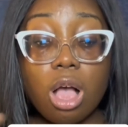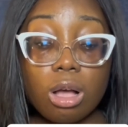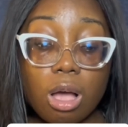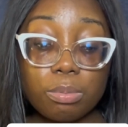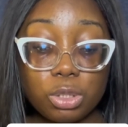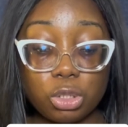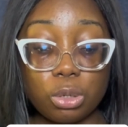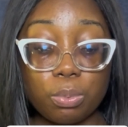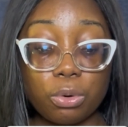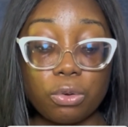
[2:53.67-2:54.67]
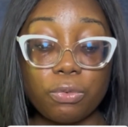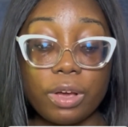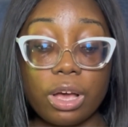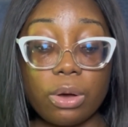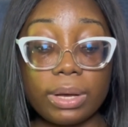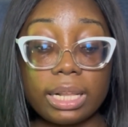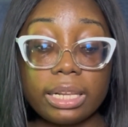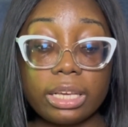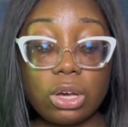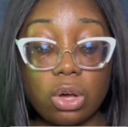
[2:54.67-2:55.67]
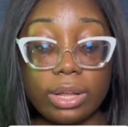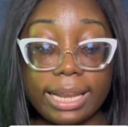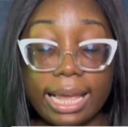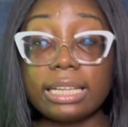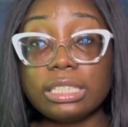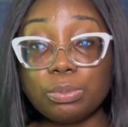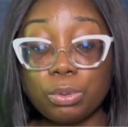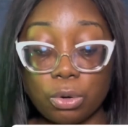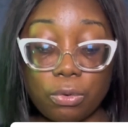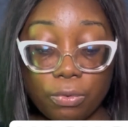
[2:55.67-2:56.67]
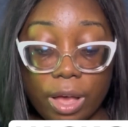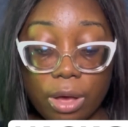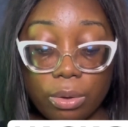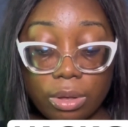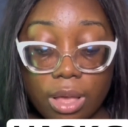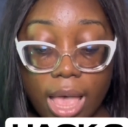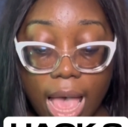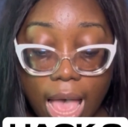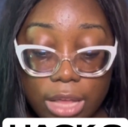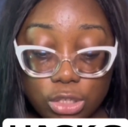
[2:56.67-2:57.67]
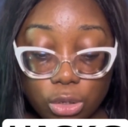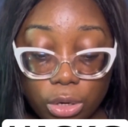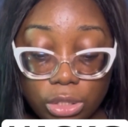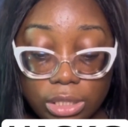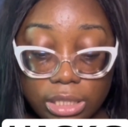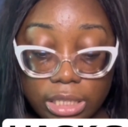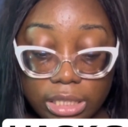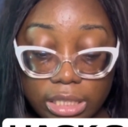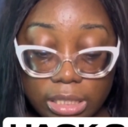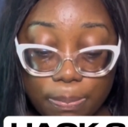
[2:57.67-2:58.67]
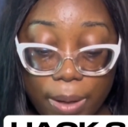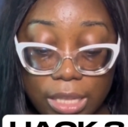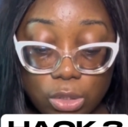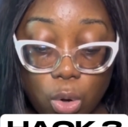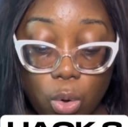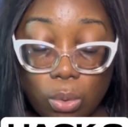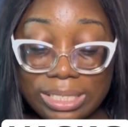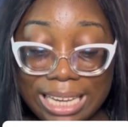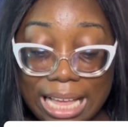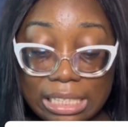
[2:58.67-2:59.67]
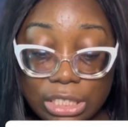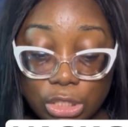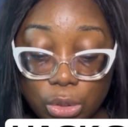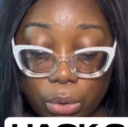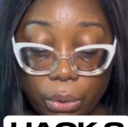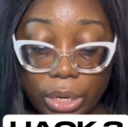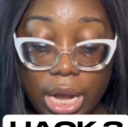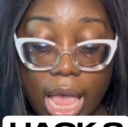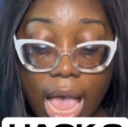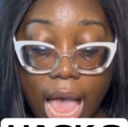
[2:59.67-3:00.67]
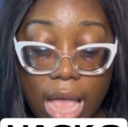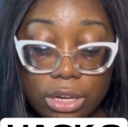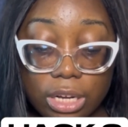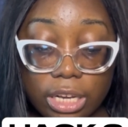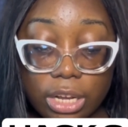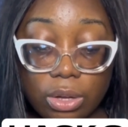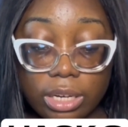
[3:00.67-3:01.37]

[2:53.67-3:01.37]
come to your profile, click on edit profile, and you're going to see this part called category, and click